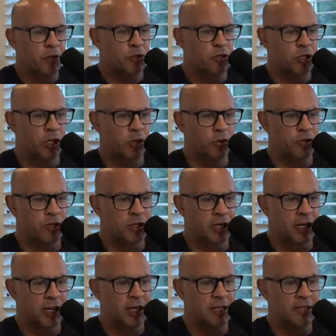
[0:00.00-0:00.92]
Chill
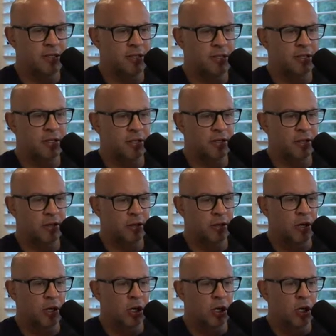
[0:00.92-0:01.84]
says,
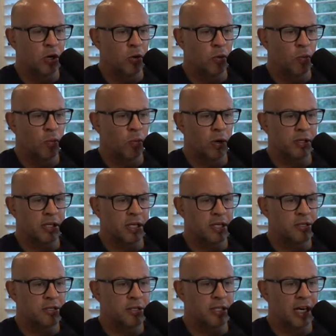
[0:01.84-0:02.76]
what
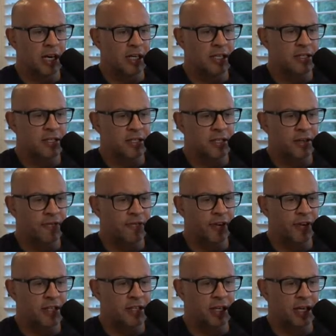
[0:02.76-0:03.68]
does Jan's
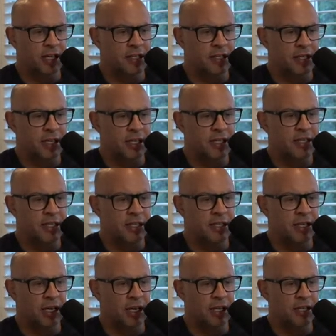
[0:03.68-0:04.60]
defense against Izzy
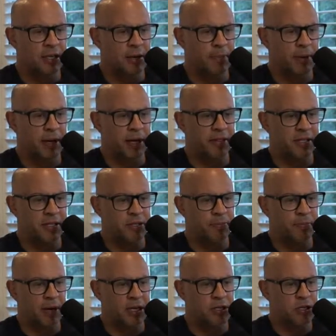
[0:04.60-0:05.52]
tell us about this
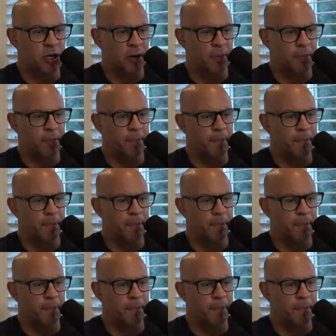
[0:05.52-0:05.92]
matchup?